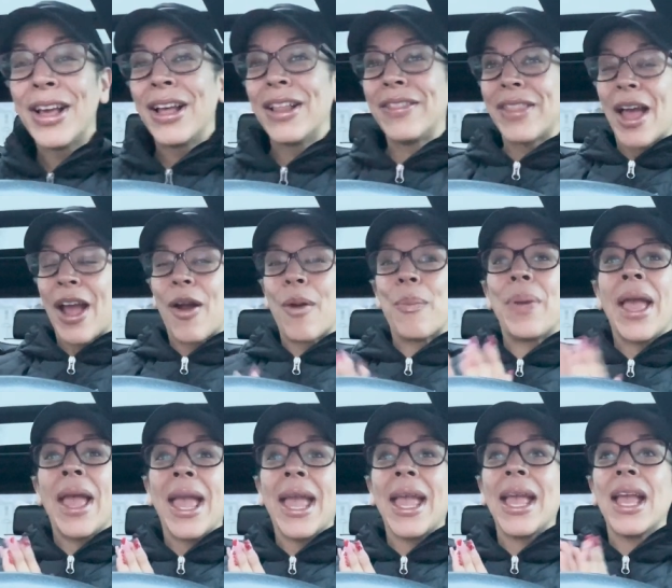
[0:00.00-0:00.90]
that her
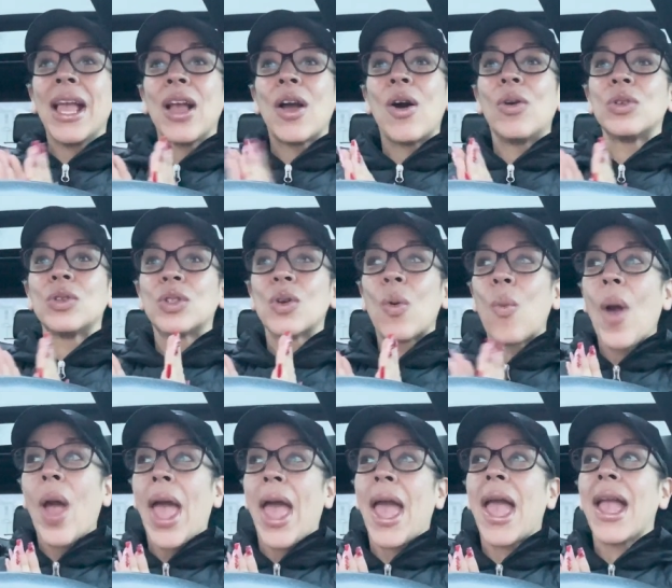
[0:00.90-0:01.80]
pain goes
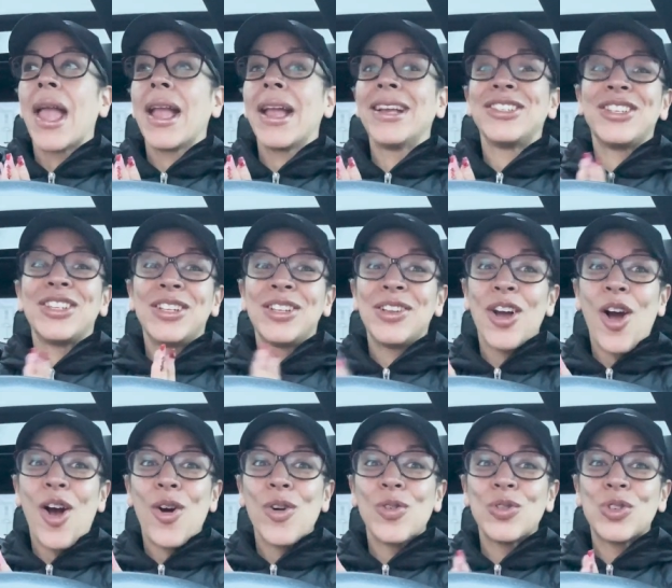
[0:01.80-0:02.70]
away and she
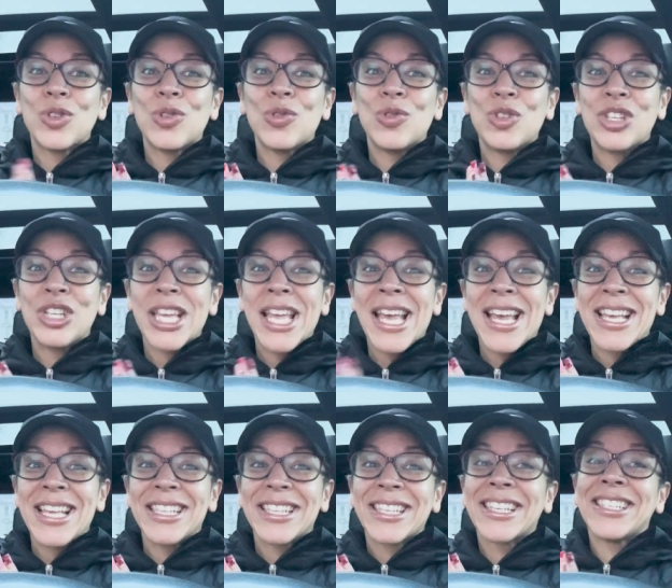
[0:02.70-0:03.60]
knows who she
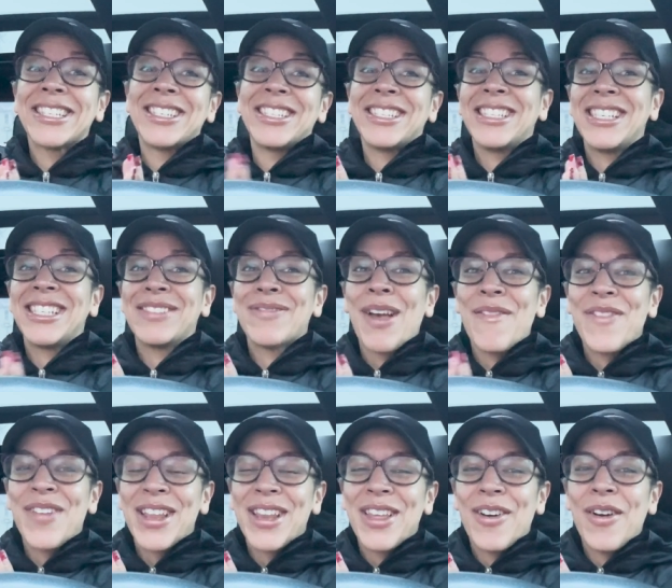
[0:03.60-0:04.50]
is because she sees my
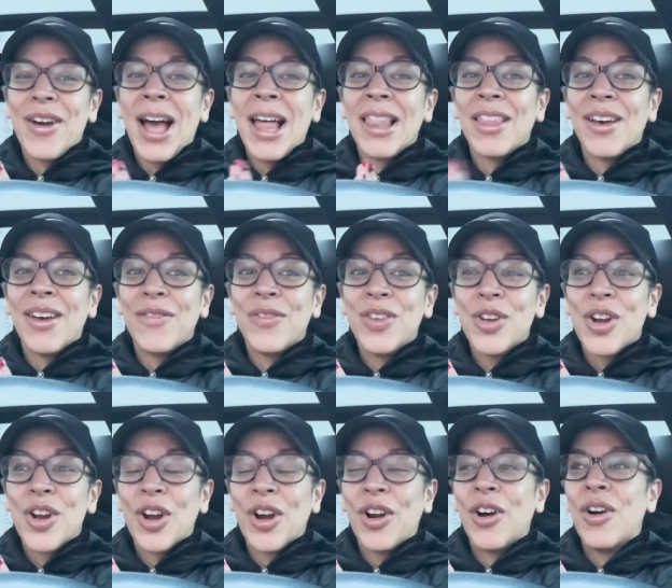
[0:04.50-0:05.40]
video. I love you,
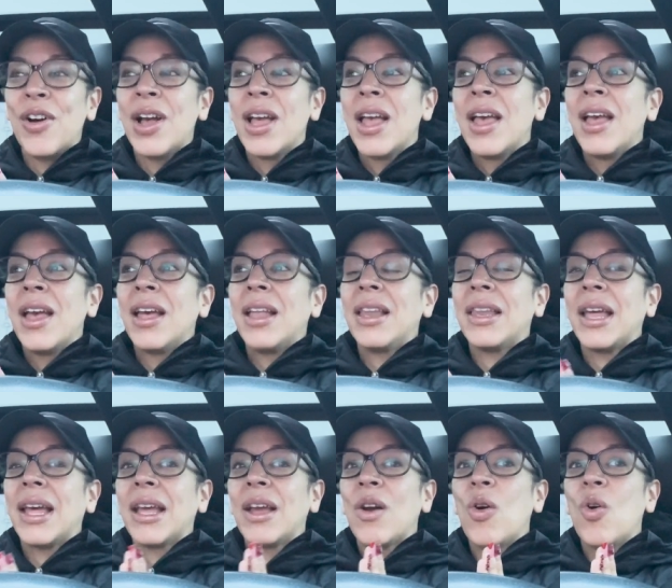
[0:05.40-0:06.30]
girl. And
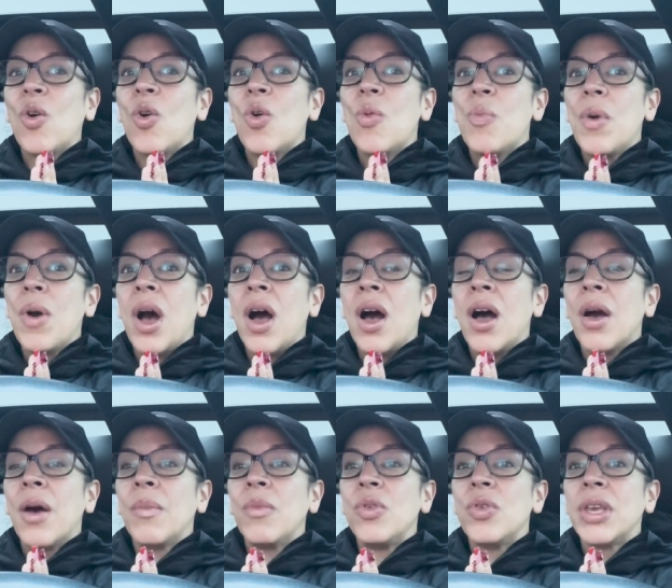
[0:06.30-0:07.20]
I hope
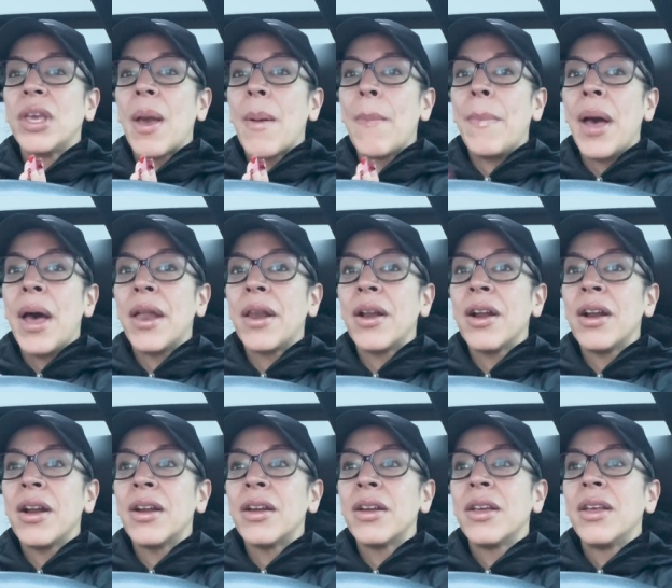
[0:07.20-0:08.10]
um, you get better